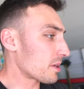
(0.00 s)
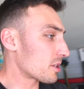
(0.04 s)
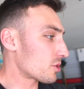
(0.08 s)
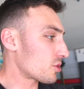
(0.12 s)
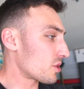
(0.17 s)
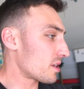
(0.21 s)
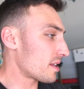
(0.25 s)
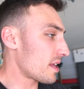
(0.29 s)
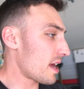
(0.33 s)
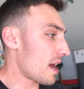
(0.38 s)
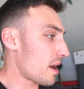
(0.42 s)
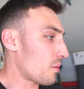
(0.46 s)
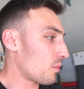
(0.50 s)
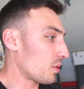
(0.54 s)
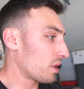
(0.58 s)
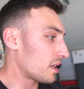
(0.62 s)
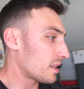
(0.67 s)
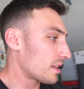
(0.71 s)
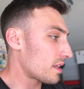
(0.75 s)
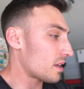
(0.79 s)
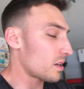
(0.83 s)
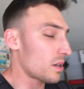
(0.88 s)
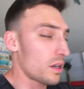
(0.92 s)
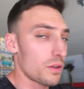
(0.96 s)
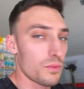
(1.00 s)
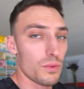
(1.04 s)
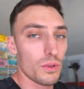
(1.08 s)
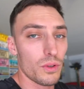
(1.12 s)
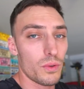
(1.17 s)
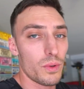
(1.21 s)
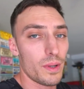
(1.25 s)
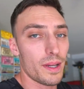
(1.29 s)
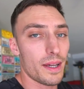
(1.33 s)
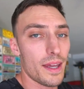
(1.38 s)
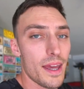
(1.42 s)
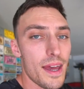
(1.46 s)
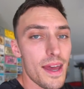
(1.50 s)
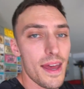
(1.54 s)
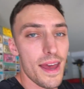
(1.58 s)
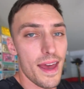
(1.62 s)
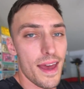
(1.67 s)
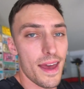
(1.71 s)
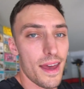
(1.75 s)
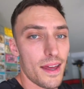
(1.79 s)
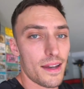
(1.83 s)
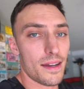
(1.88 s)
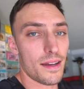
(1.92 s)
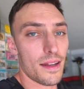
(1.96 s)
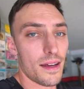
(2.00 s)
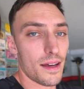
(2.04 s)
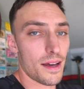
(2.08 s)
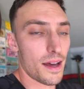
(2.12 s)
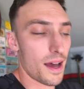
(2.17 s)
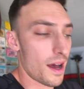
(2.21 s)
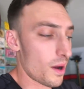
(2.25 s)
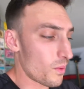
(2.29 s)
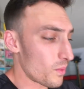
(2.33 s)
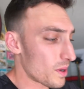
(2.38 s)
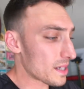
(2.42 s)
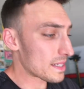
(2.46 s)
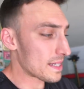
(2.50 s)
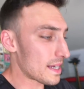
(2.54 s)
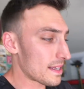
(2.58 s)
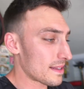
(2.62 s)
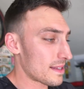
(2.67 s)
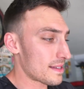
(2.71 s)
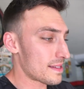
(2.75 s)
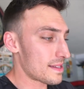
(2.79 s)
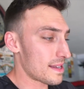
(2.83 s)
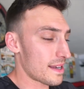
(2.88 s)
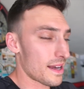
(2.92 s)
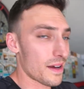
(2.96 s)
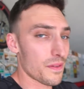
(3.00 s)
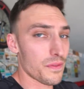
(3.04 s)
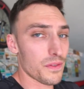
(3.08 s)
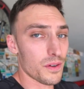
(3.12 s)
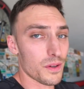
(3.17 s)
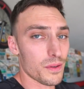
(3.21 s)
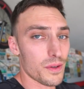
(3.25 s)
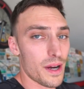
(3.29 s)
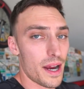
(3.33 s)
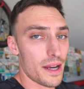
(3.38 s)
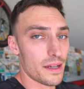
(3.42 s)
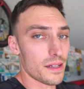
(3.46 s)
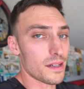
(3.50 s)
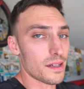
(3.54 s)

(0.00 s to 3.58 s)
gonna try that, we'll get that on real quick, and I wanna take this thing out for a ride